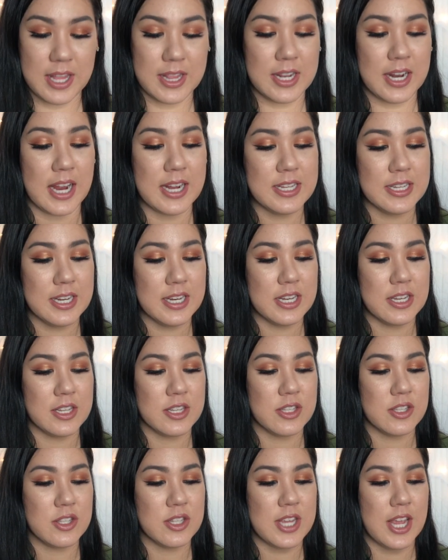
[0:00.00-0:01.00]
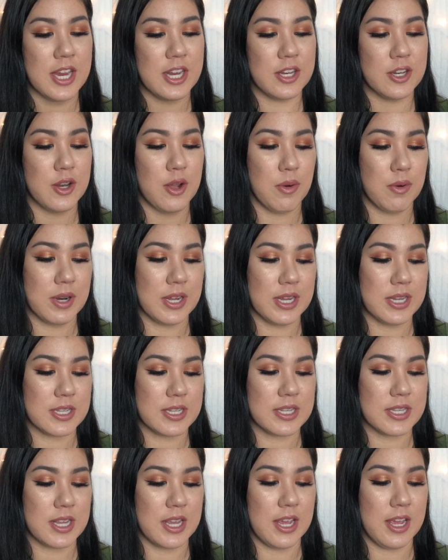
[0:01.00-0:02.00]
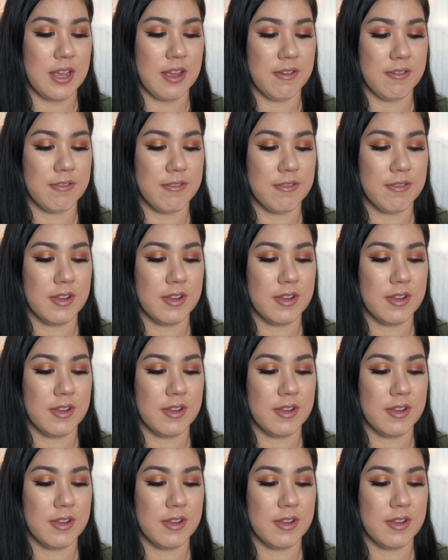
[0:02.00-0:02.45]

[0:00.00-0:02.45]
and then I didn't take notice if